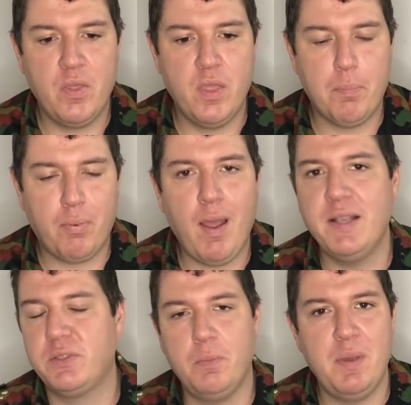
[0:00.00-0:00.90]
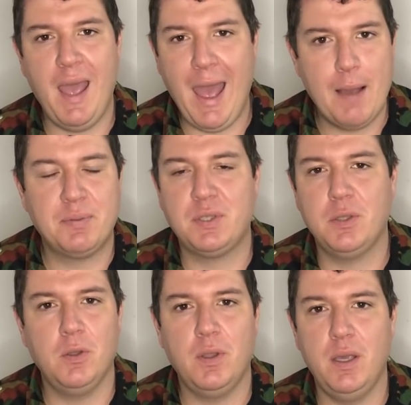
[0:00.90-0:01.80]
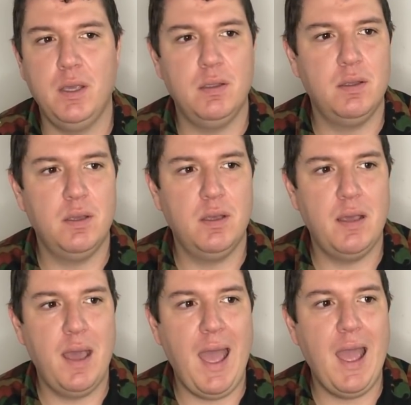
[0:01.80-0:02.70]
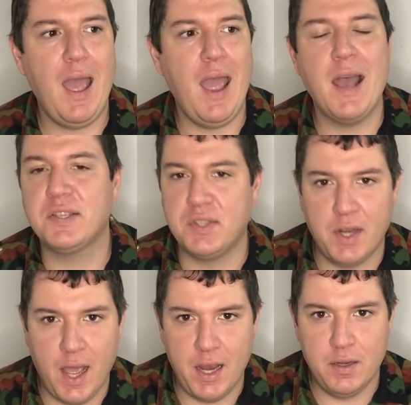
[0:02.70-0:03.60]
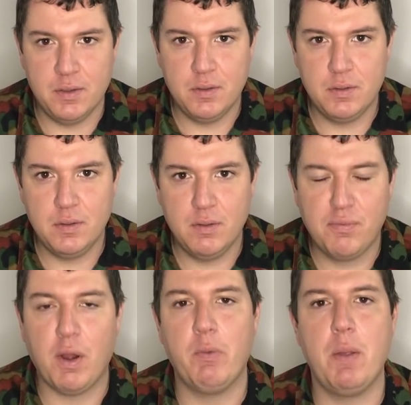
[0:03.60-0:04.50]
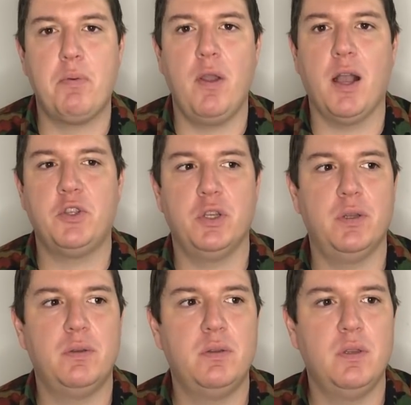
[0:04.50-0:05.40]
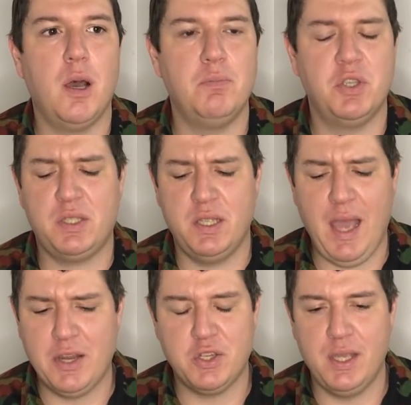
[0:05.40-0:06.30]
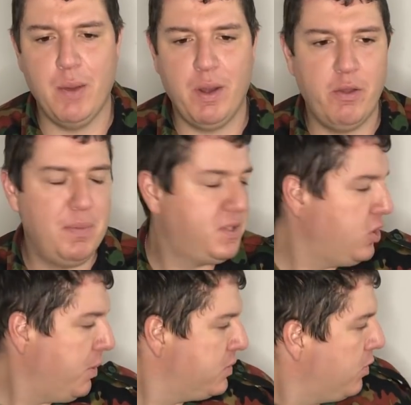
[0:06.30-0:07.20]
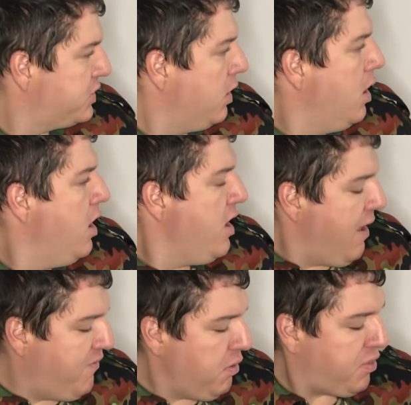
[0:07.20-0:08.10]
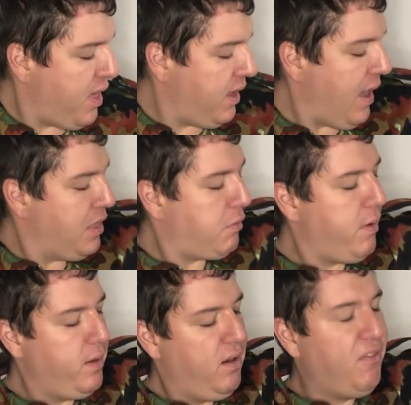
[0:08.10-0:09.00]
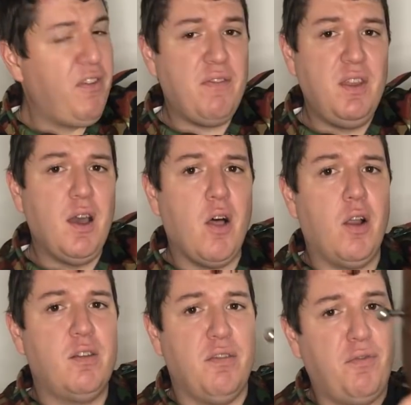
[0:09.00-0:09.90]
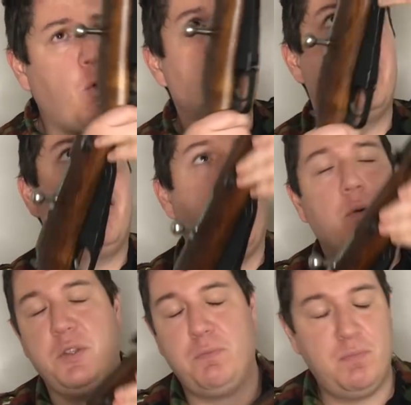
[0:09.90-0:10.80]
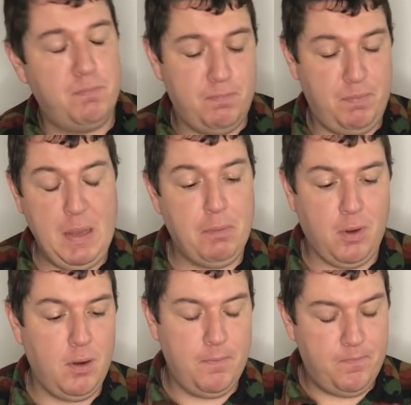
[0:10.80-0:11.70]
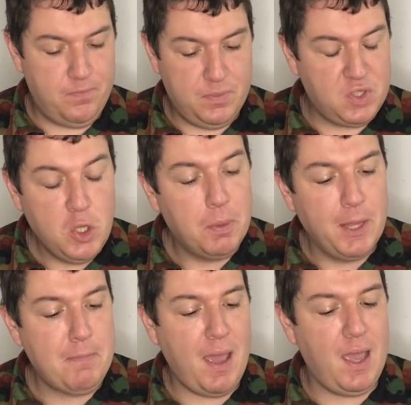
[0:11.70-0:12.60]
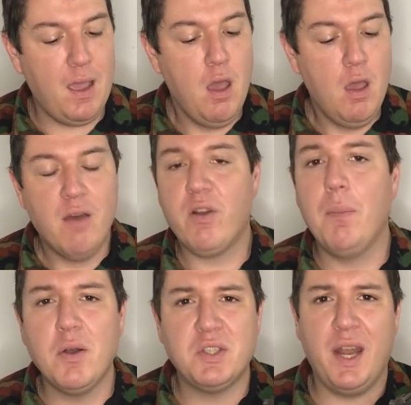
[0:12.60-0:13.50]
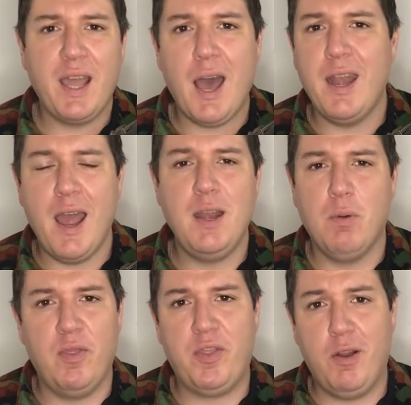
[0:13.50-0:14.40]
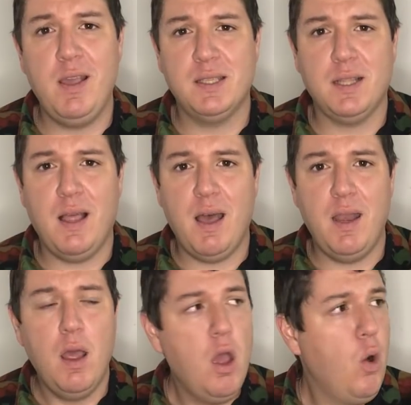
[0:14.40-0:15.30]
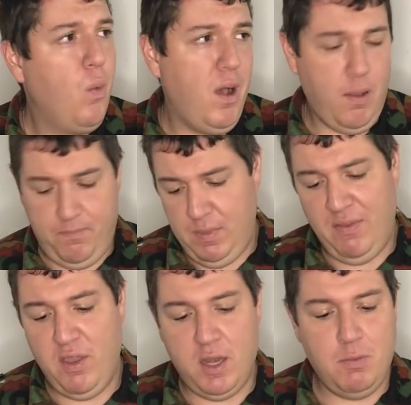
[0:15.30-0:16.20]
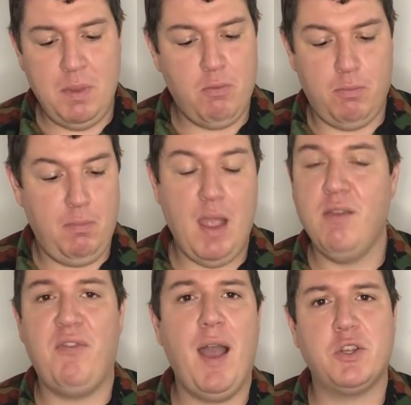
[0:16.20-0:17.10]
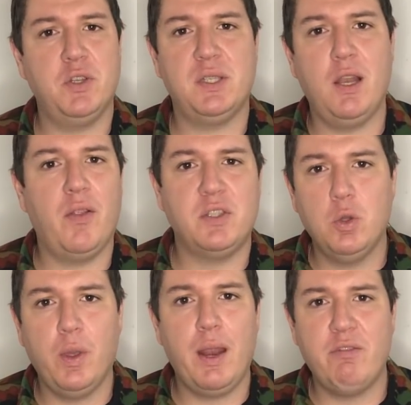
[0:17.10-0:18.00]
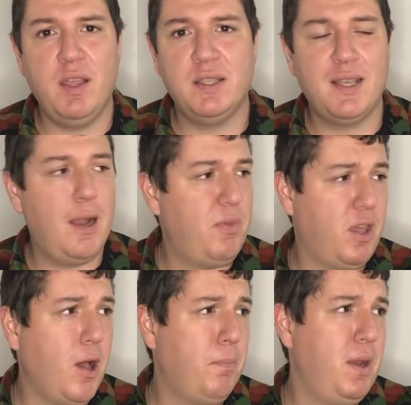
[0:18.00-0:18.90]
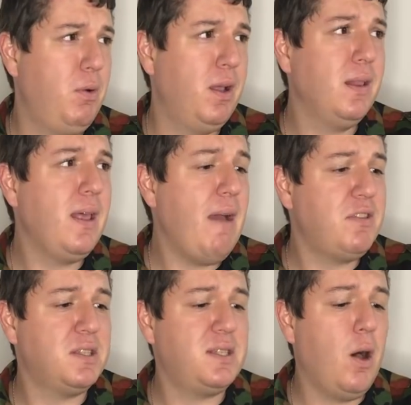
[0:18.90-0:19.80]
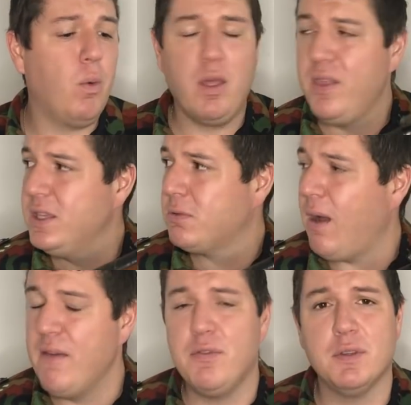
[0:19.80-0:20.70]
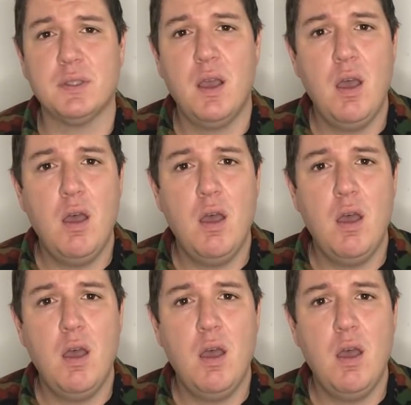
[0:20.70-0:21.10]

the price would be absolutely asinine for a reproduction um, just to actually get one. It would be so much more. So if you think a $350 to $400, which people are stupidly paying for a Mosin Nagant 9130 is a lot, well, if you had to manufacture this, get all the tooling and everything set up, the company would have to sell one of these rifles